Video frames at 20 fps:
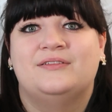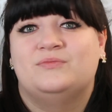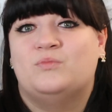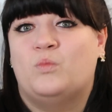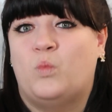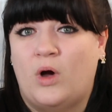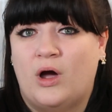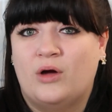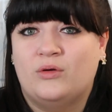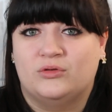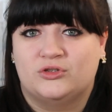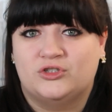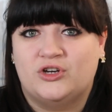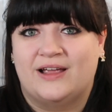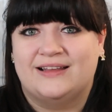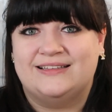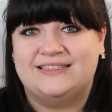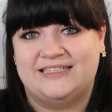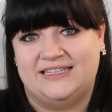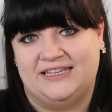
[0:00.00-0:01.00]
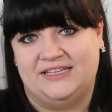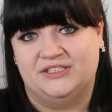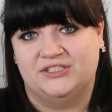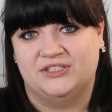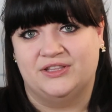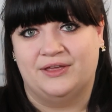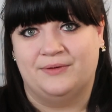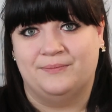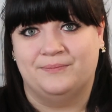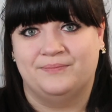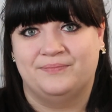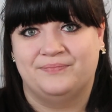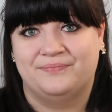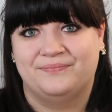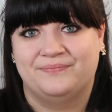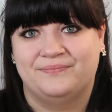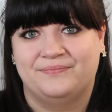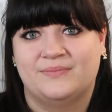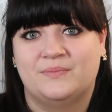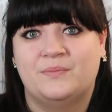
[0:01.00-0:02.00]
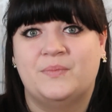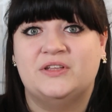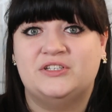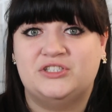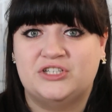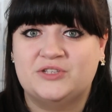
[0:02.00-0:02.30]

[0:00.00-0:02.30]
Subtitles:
while you're trying to teach them. But